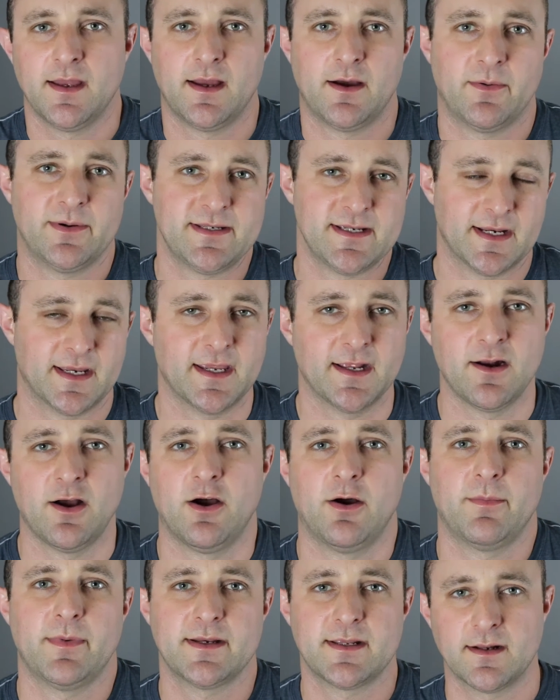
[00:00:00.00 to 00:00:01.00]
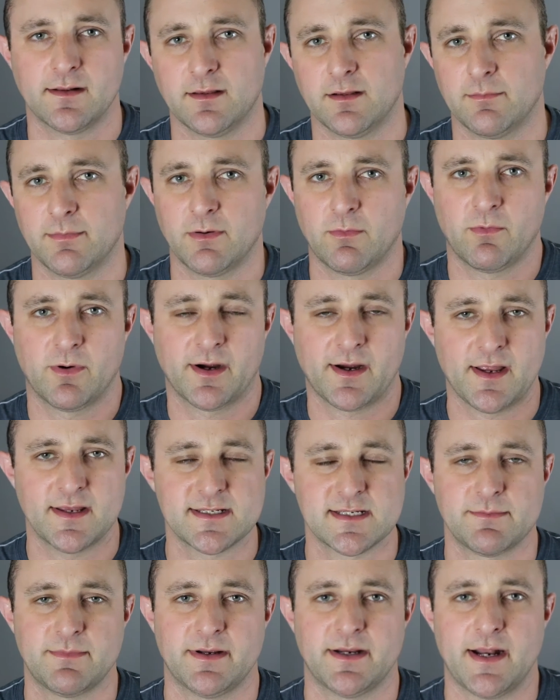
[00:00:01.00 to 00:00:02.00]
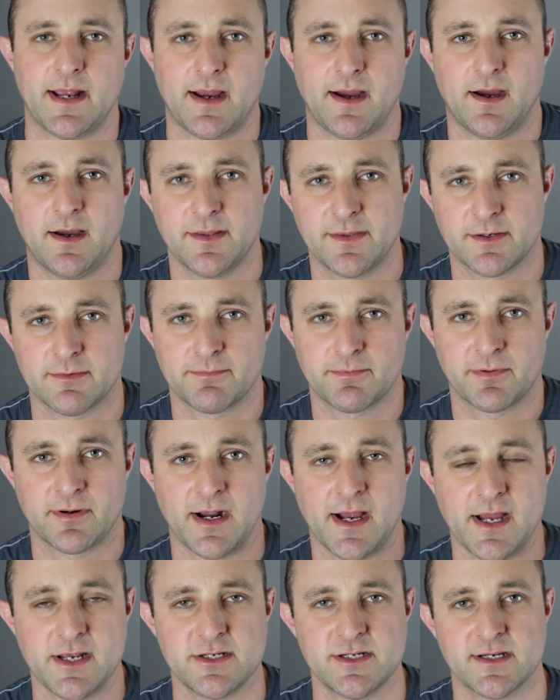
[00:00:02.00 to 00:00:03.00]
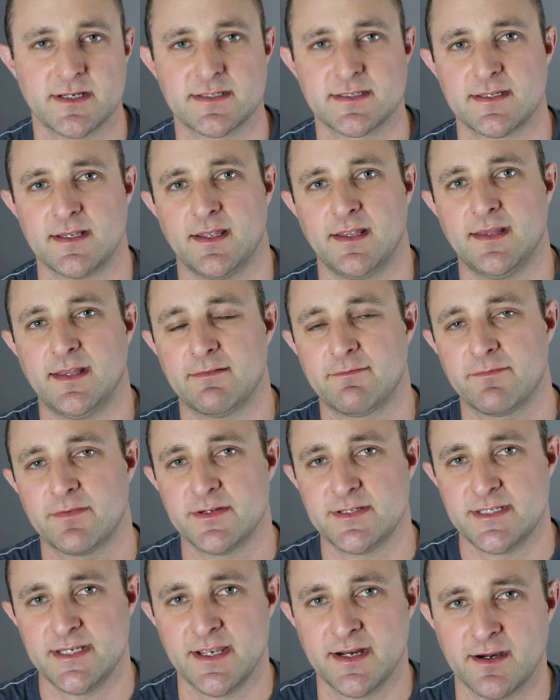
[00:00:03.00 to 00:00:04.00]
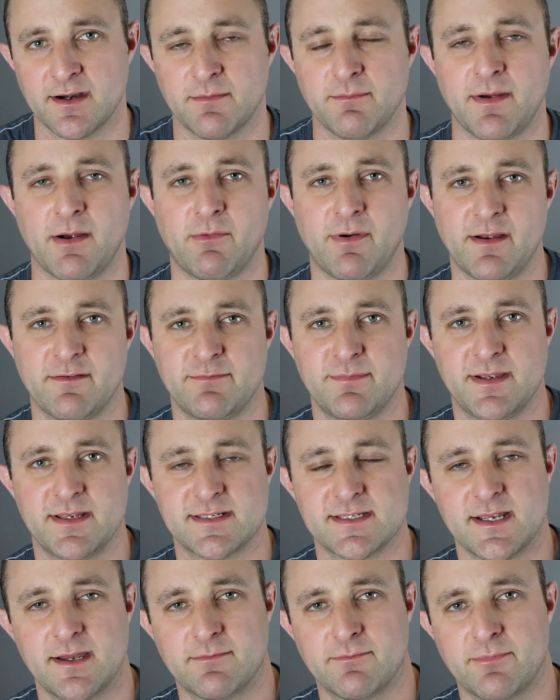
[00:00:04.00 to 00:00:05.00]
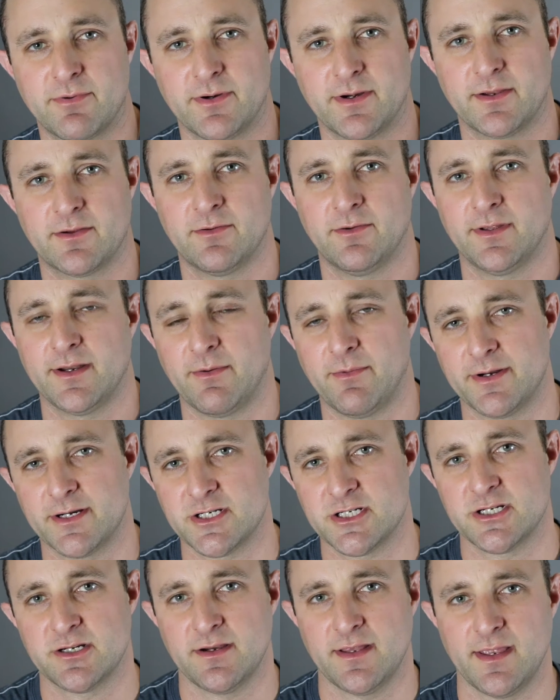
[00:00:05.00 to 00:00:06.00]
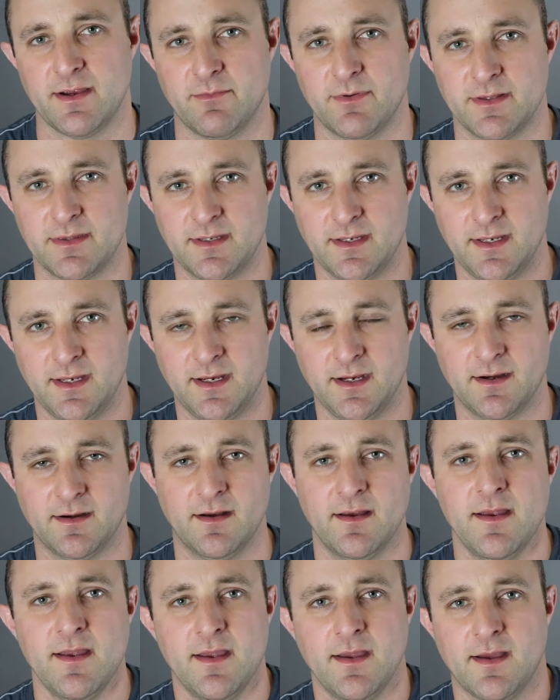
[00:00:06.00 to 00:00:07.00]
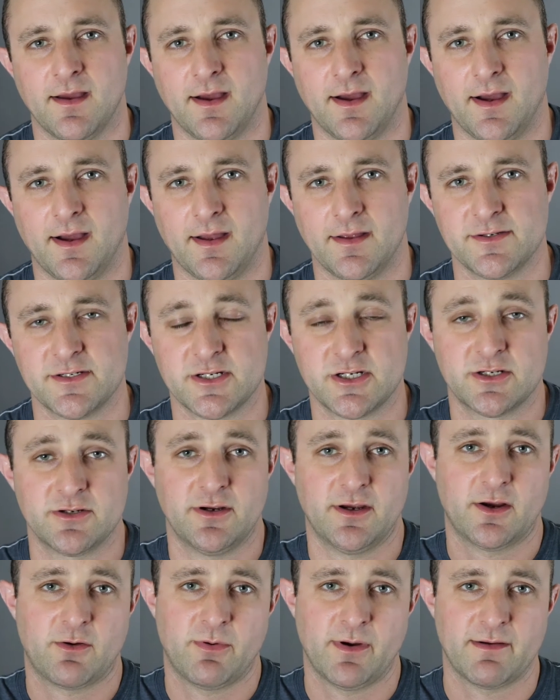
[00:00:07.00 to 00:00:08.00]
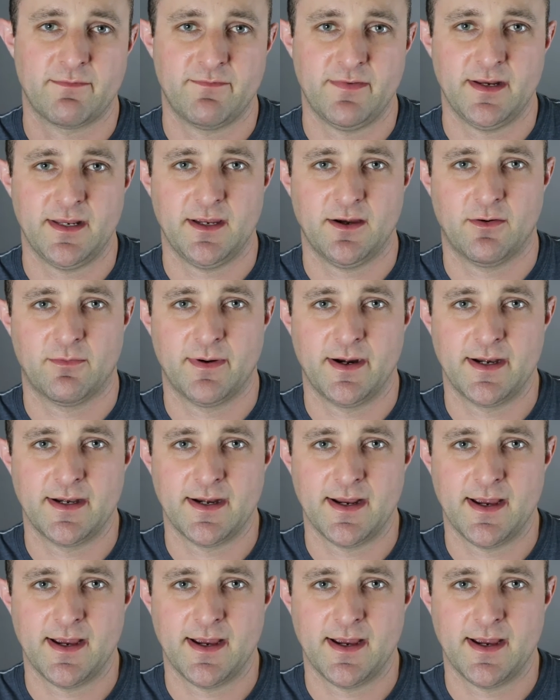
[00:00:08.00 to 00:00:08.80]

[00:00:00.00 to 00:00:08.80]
We did get home. I did a little bit of work on some of the other projects, and then for dinner my wife made something pretty cool, and I want to share that with you here. I'll just show you a quick video right